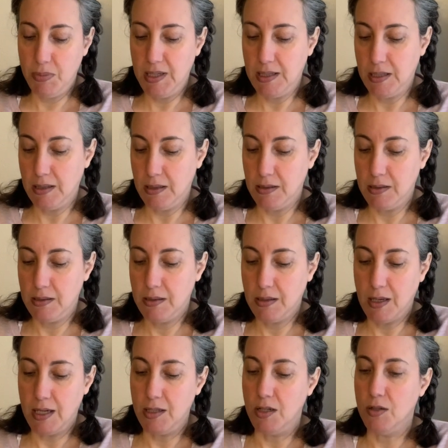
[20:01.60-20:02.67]
because
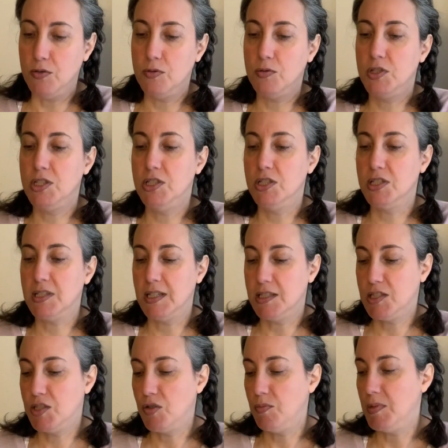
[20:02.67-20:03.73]
I know she just gets
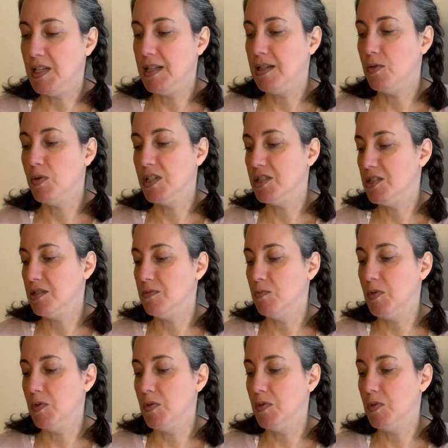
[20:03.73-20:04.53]
so many questions.